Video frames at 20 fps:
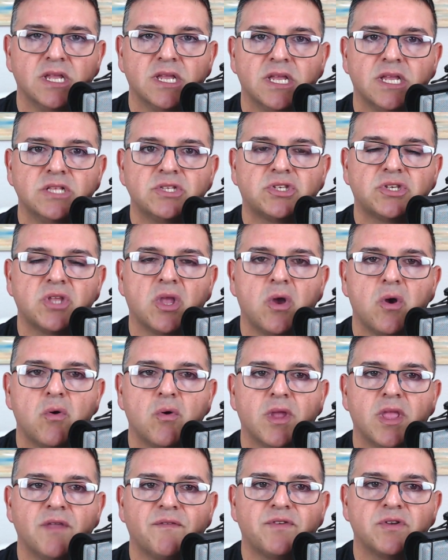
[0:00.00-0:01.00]
And so,
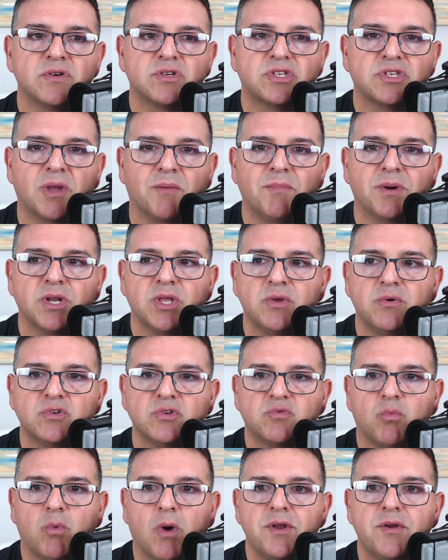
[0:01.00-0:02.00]
if you're somebody who's
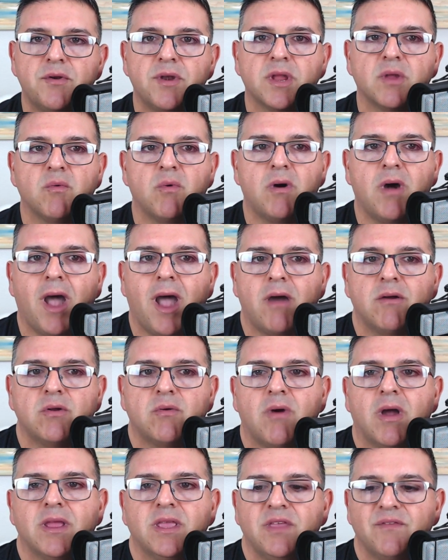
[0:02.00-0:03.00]
wondering, well, how do
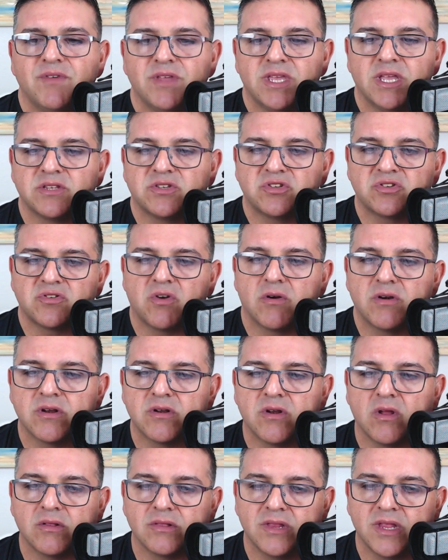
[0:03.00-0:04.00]
I even get started
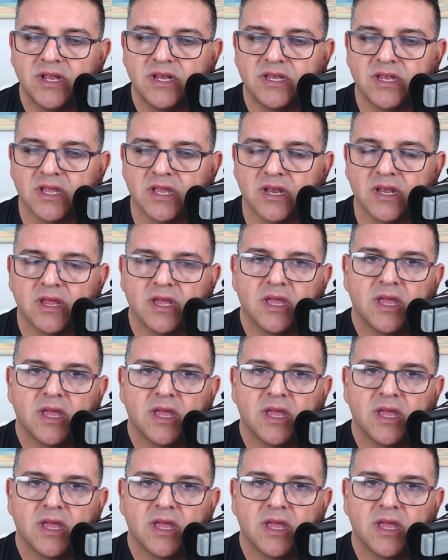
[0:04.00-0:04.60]
on LinkedIn?